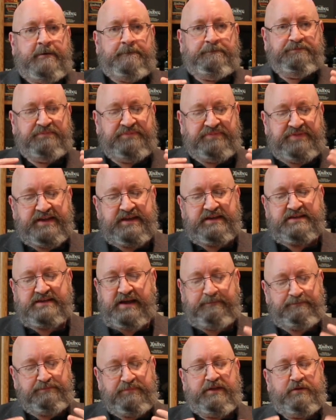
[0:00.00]

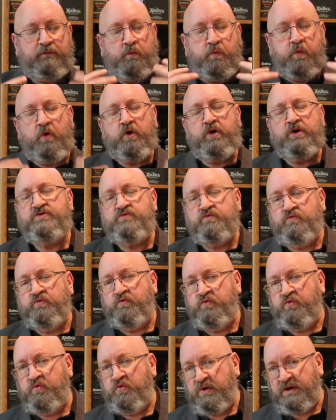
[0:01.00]
This, words
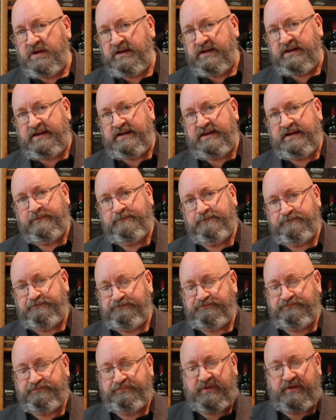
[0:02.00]
really
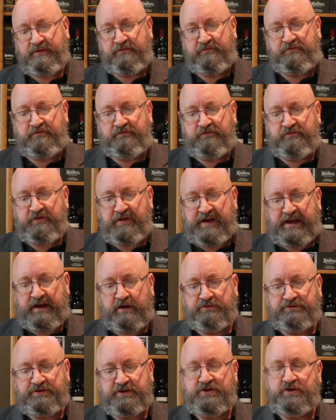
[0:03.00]

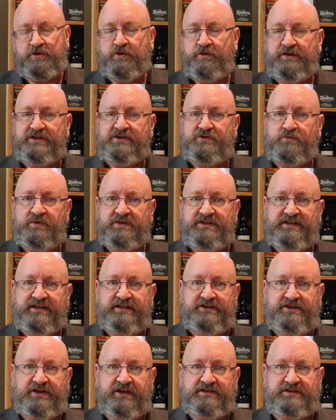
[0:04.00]
fail to do this
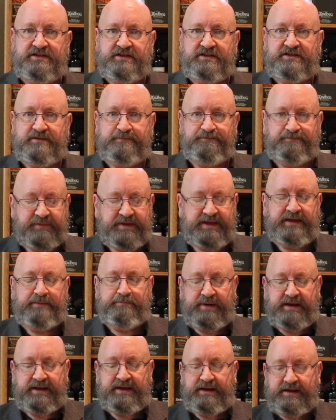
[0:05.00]
whiskey justice.
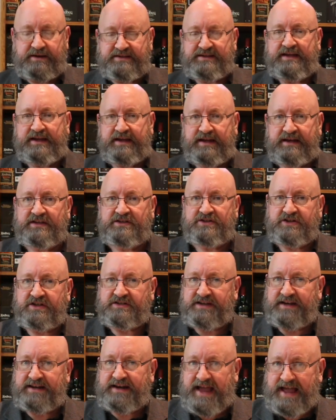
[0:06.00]
It is
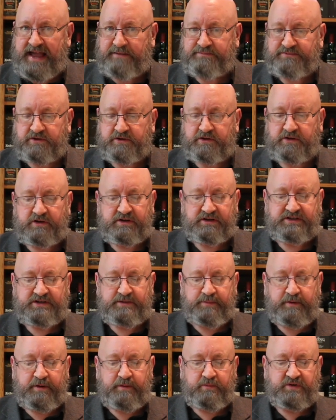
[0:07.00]
just an absolutely
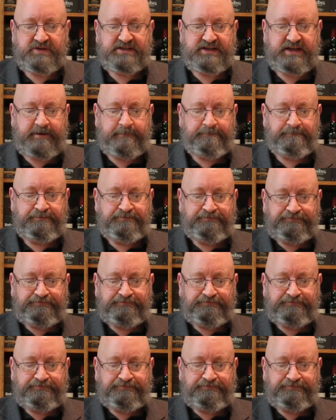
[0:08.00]
superb whiskey.